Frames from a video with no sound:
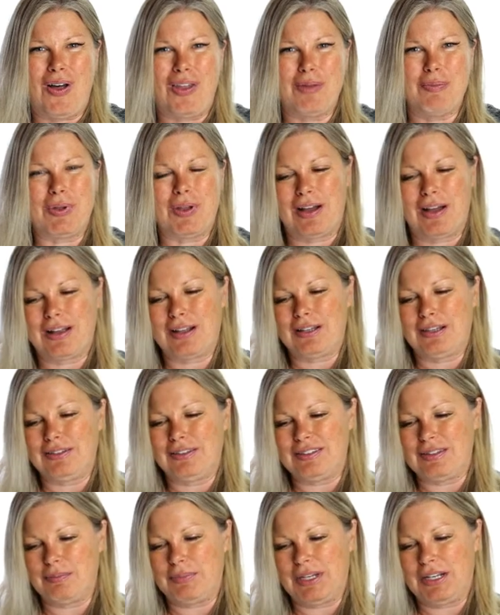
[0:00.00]
on the blog.
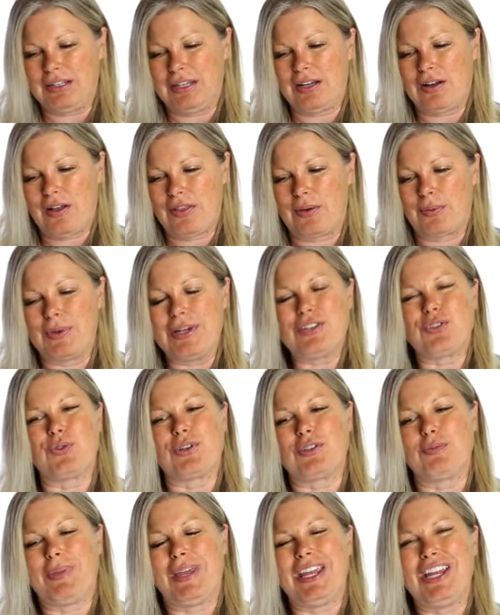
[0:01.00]
Simply click on the
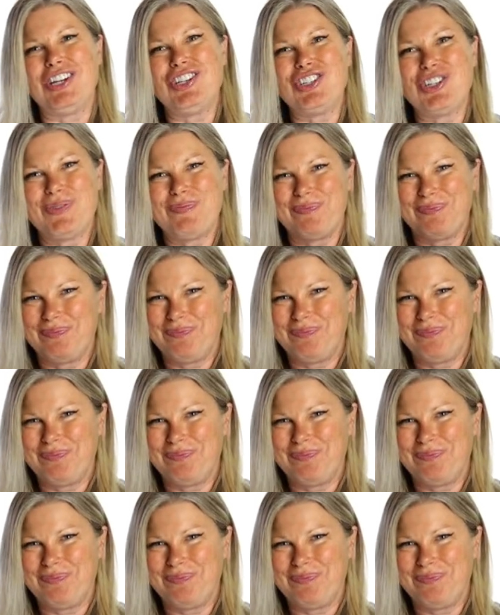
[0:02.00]
resource page